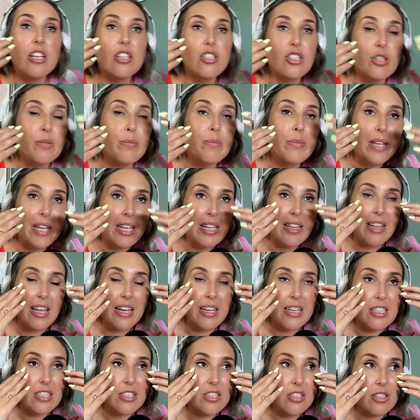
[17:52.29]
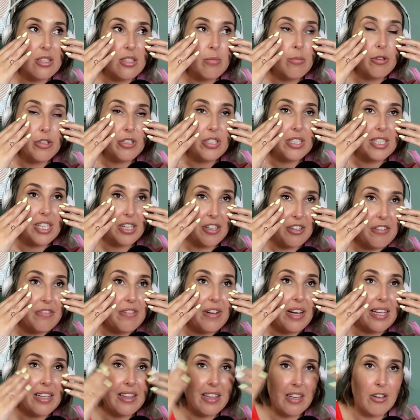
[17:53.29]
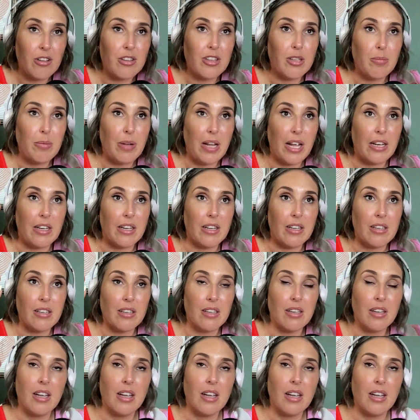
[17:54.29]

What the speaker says: To me, that is the most terrifying thing on the planet.